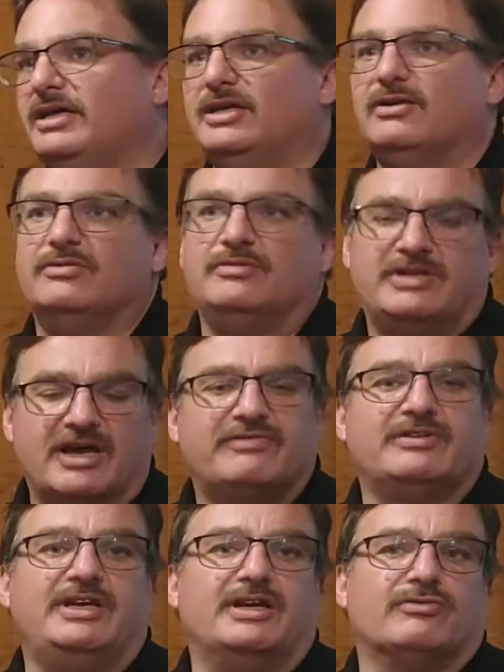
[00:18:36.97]
You
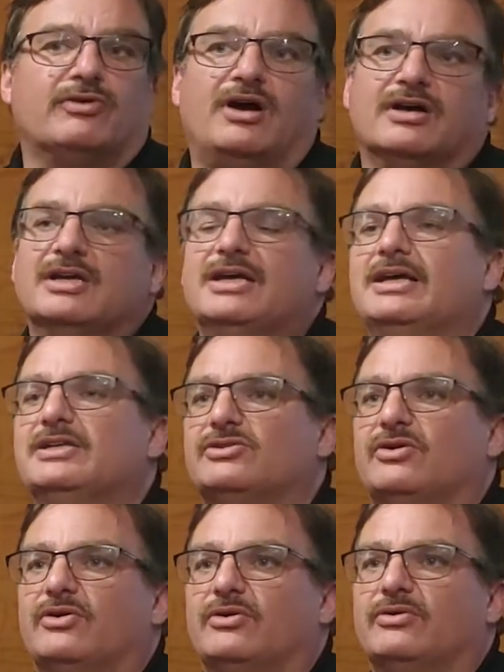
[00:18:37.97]
definitely hit a rock.
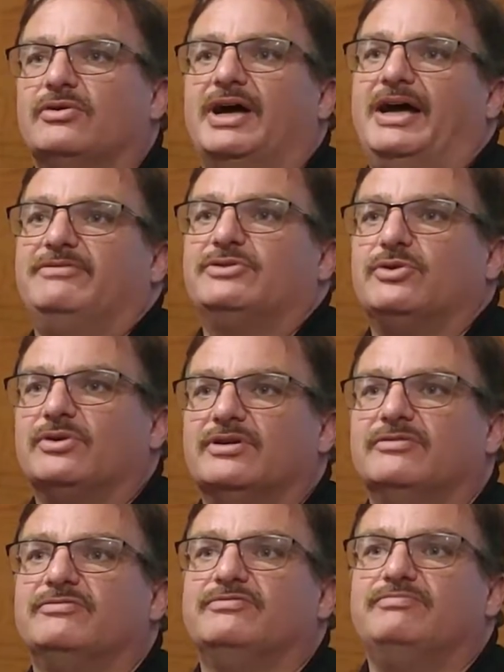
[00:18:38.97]
So I sort of,